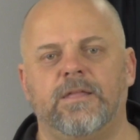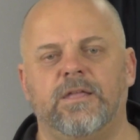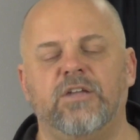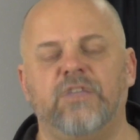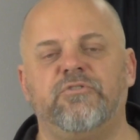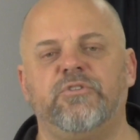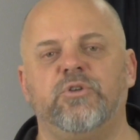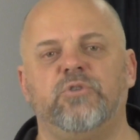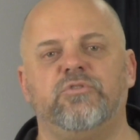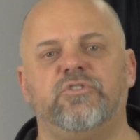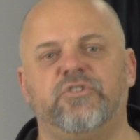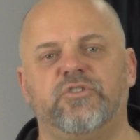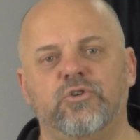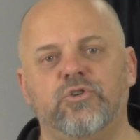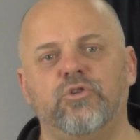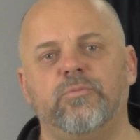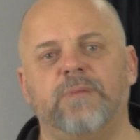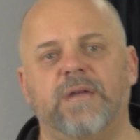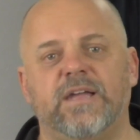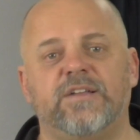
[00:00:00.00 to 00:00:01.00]
if you
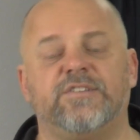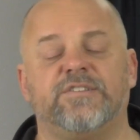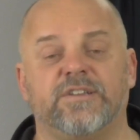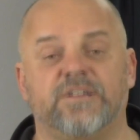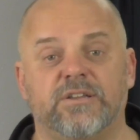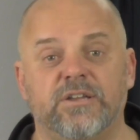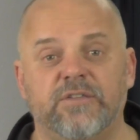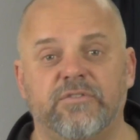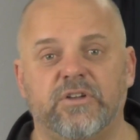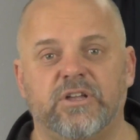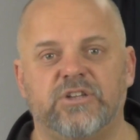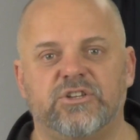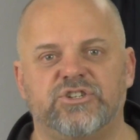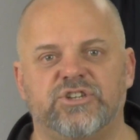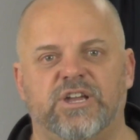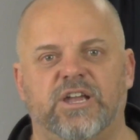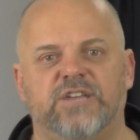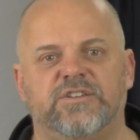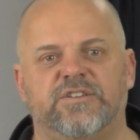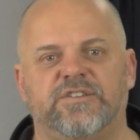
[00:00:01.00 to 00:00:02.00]
do make significant
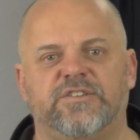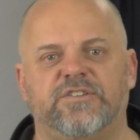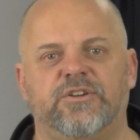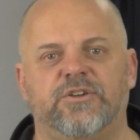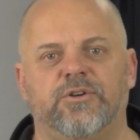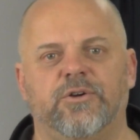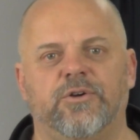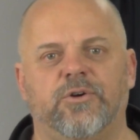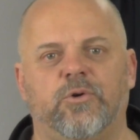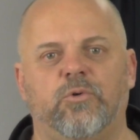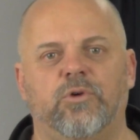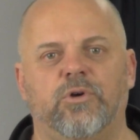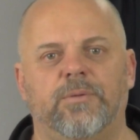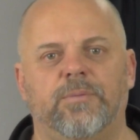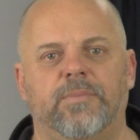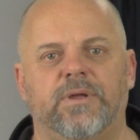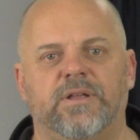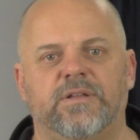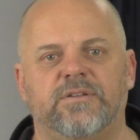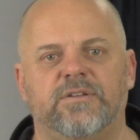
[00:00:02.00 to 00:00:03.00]
changes to your
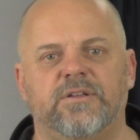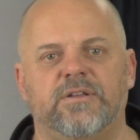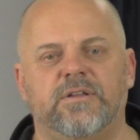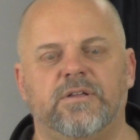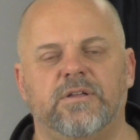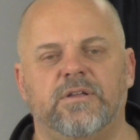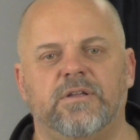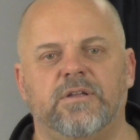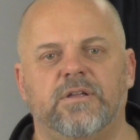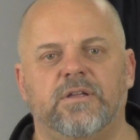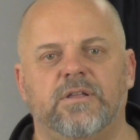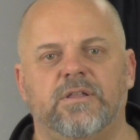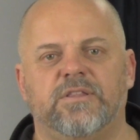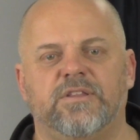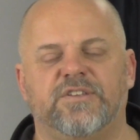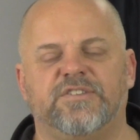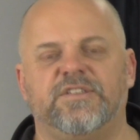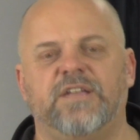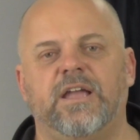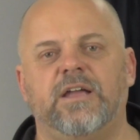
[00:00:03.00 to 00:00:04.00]
equipment,
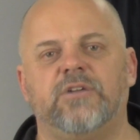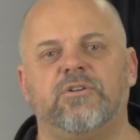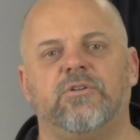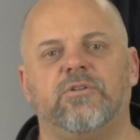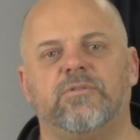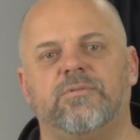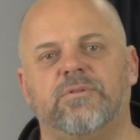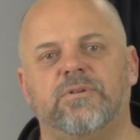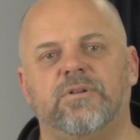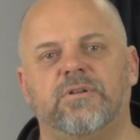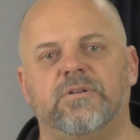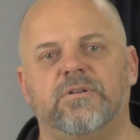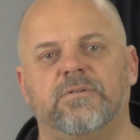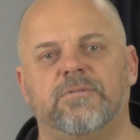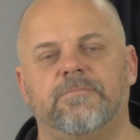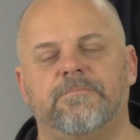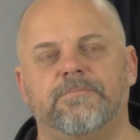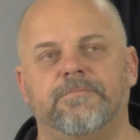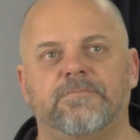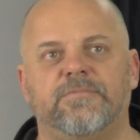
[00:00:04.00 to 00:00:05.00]
the standard
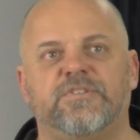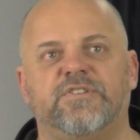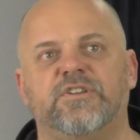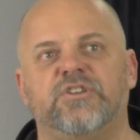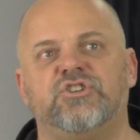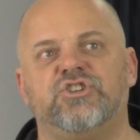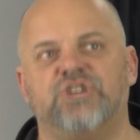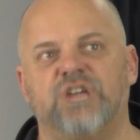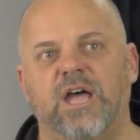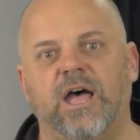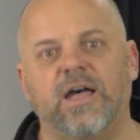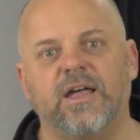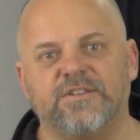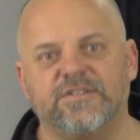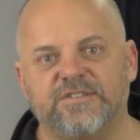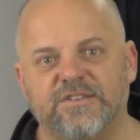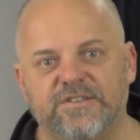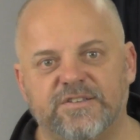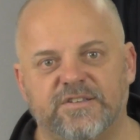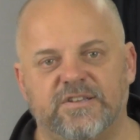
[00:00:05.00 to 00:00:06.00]

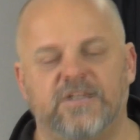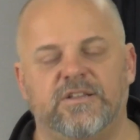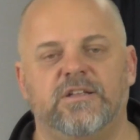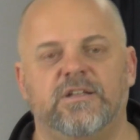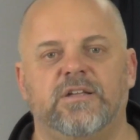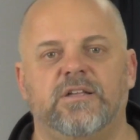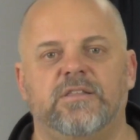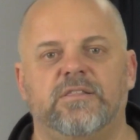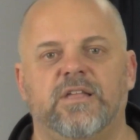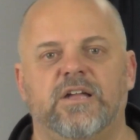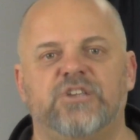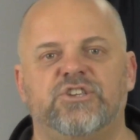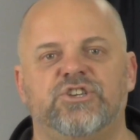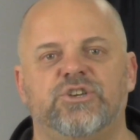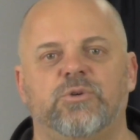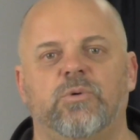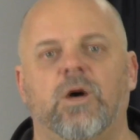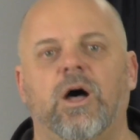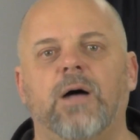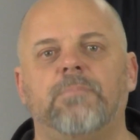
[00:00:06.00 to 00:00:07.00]
suggests that
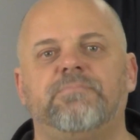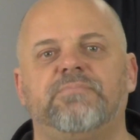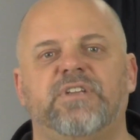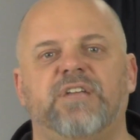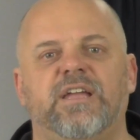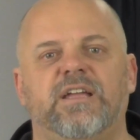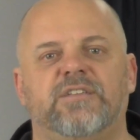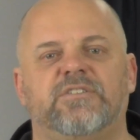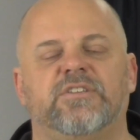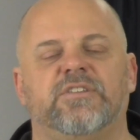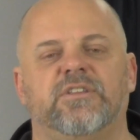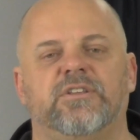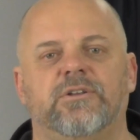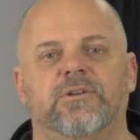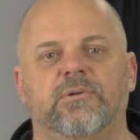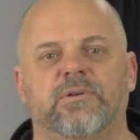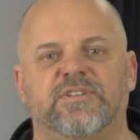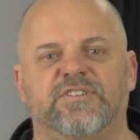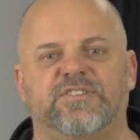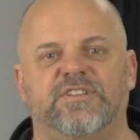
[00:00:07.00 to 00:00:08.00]
you update to the
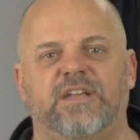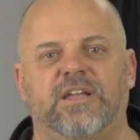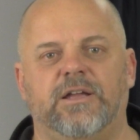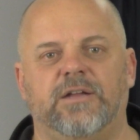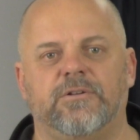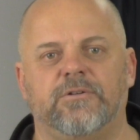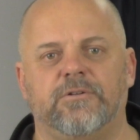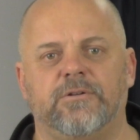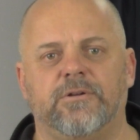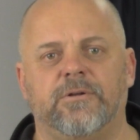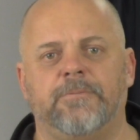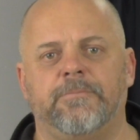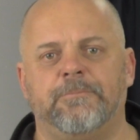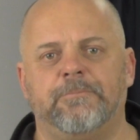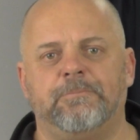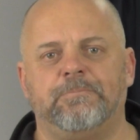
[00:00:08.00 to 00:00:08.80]
newest standard.